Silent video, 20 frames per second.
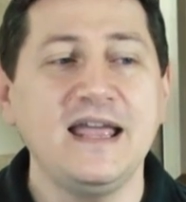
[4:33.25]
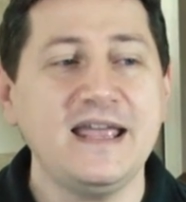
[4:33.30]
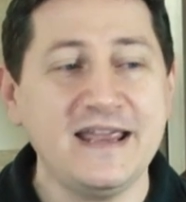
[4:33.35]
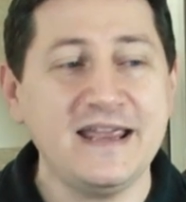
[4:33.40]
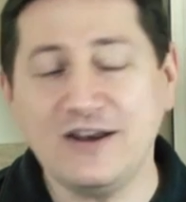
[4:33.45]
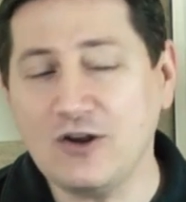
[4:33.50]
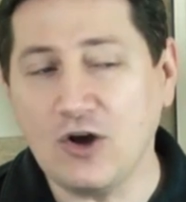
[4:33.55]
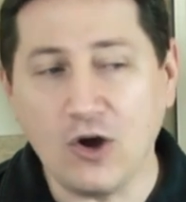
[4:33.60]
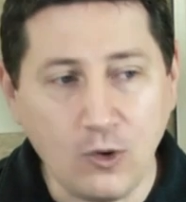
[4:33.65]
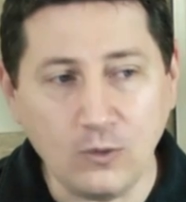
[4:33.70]

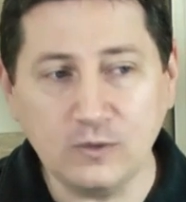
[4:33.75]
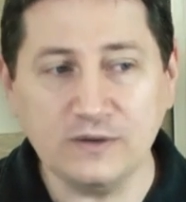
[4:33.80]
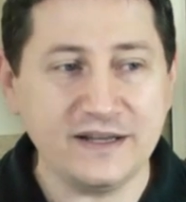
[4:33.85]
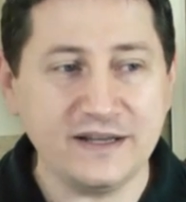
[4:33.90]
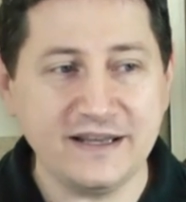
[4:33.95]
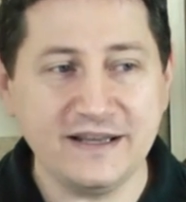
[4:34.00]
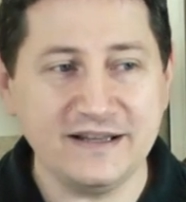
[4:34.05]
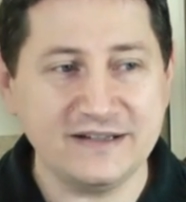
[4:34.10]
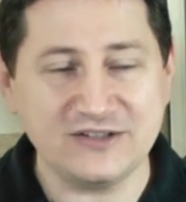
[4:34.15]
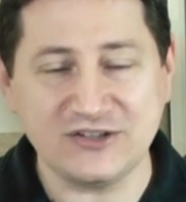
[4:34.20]
It
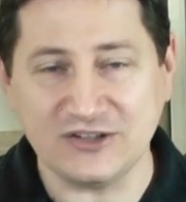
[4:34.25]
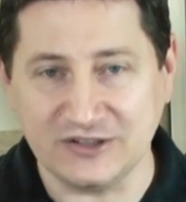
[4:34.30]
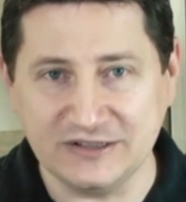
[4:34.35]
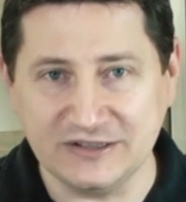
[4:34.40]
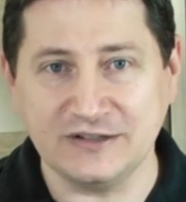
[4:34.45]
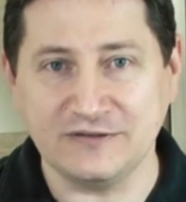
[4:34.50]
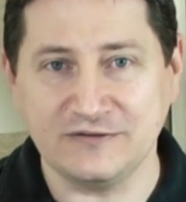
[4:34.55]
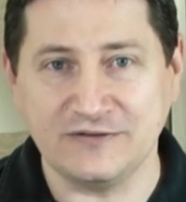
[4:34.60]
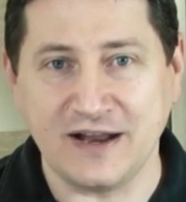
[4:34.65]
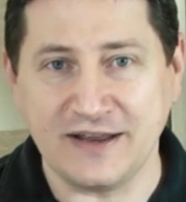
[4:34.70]
only
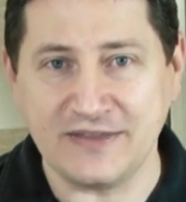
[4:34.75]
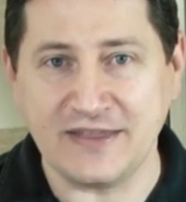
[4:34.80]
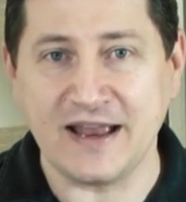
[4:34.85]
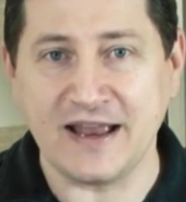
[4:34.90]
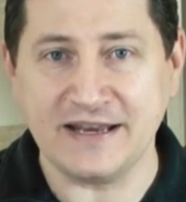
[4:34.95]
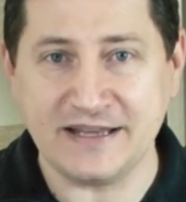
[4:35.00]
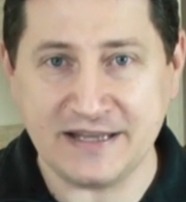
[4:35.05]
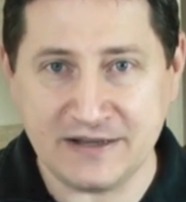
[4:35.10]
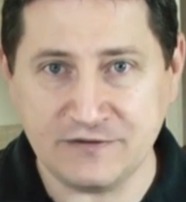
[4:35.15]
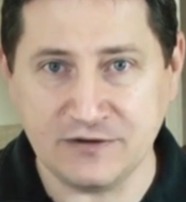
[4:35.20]
solidified
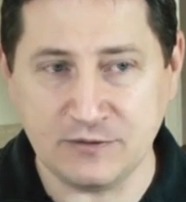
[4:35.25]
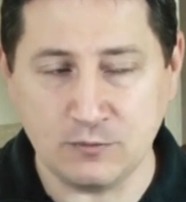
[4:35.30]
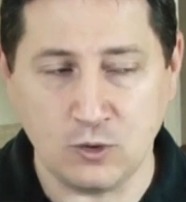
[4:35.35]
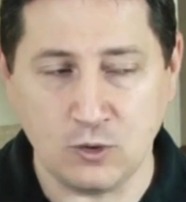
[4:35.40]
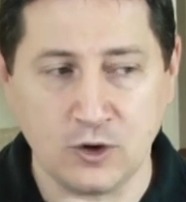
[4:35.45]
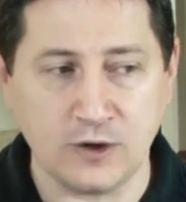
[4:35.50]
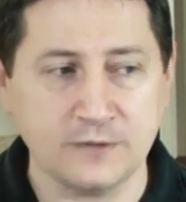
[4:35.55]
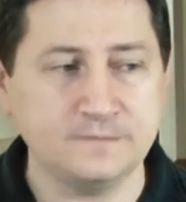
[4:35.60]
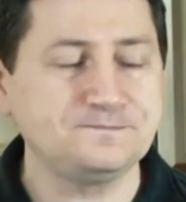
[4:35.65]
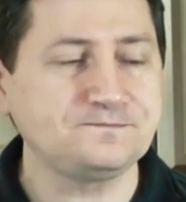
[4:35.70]
that even
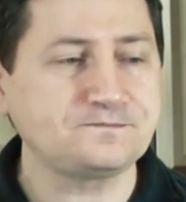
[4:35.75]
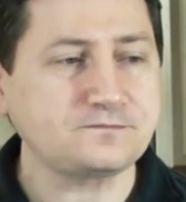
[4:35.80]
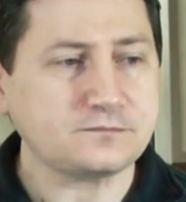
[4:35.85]
more.